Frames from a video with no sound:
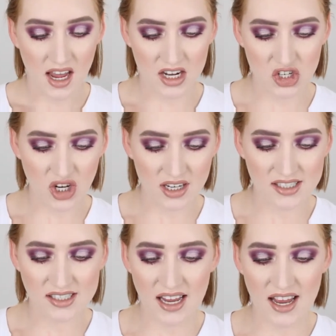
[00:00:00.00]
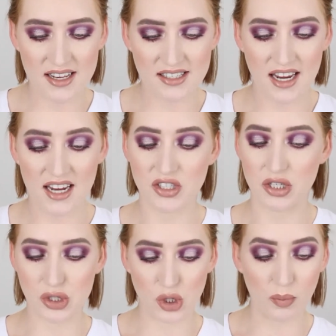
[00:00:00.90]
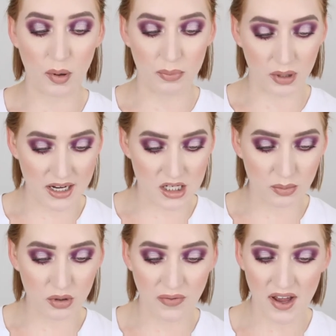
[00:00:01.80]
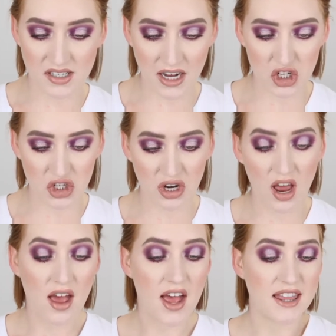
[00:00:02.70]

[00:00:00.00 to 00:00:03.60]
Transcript: It just says it's a super blendable foundation